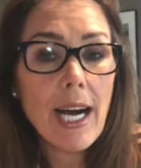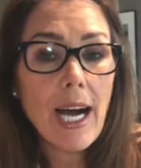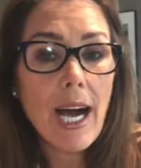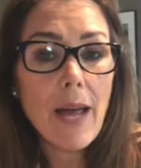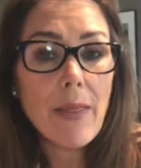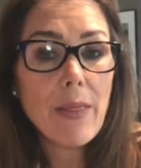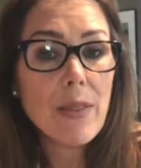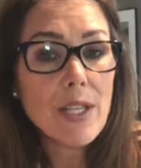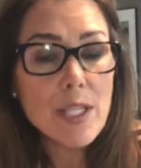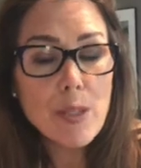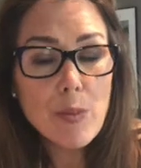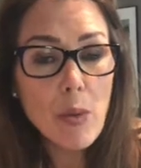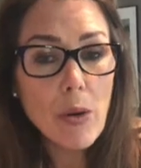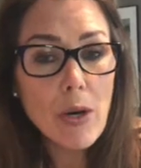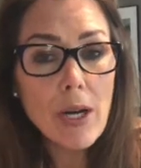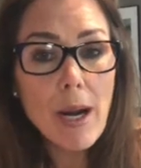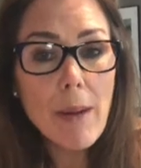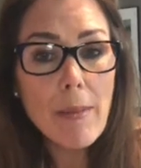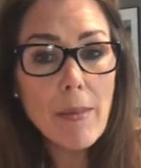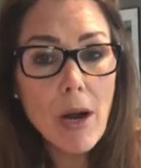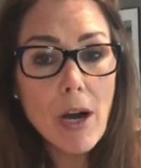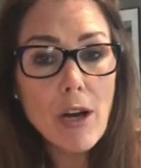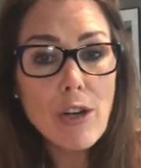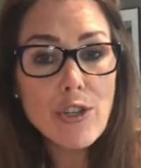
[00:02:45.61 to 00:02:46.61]
at this point,
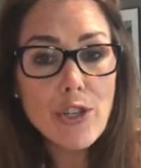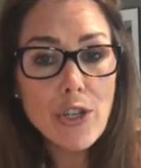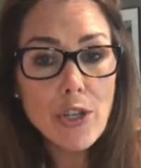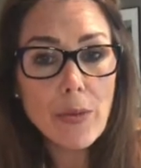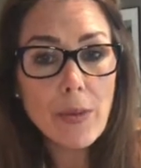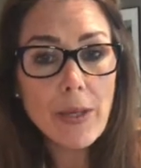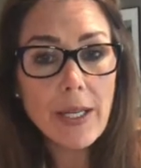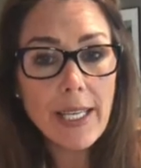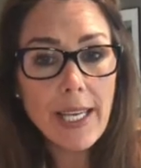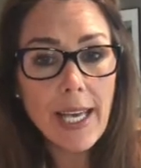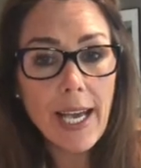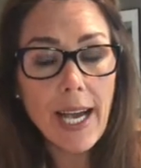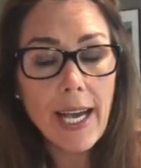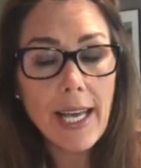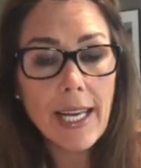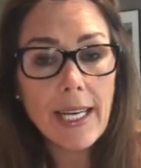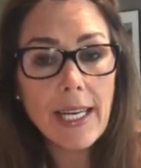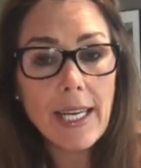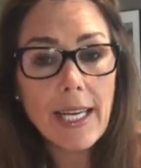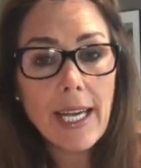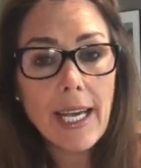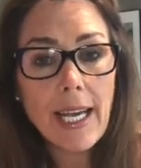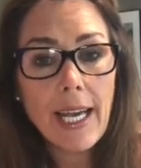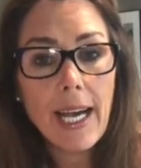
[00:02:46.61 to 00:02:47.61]
I'm not sure we
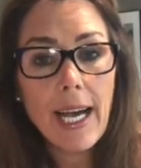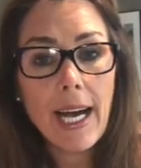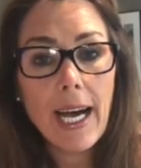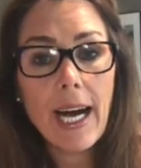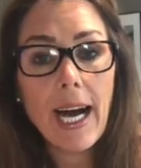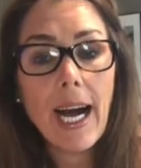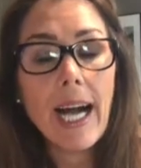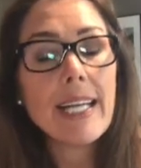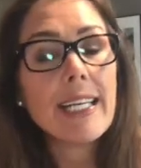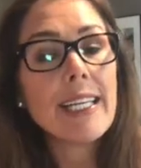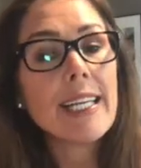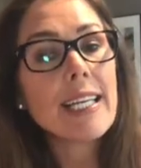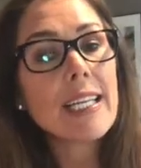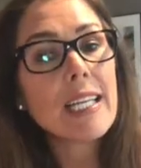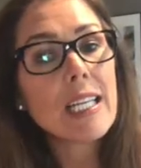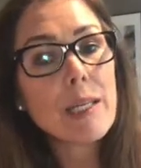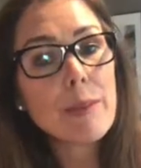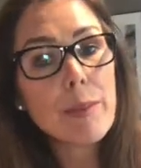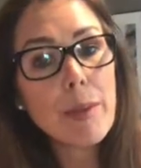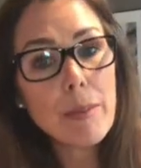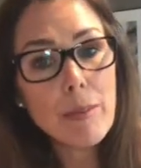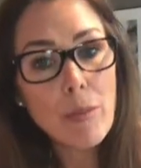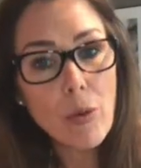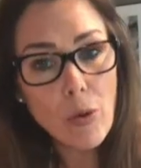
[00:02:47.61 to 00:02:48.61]
can. I need a
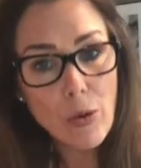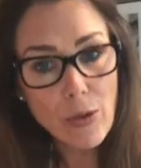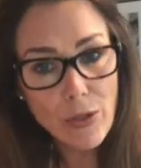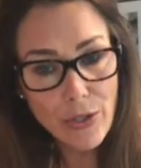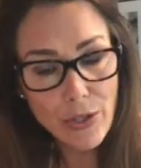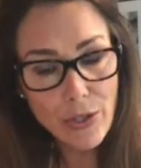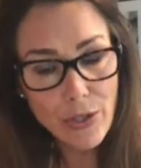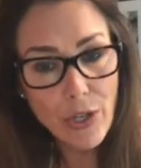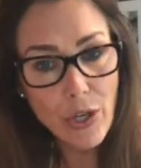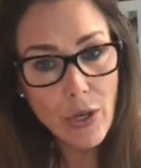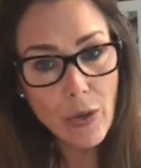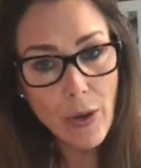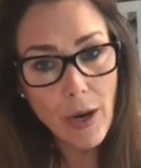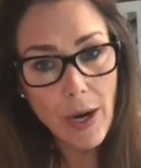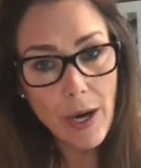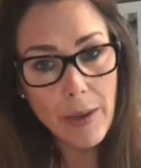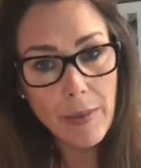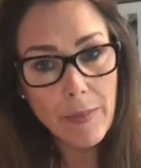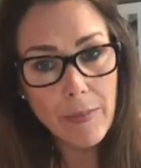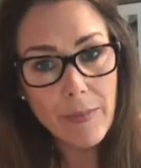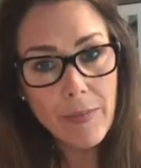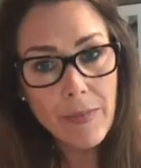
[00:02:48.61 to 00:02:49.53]
little bit more to go on.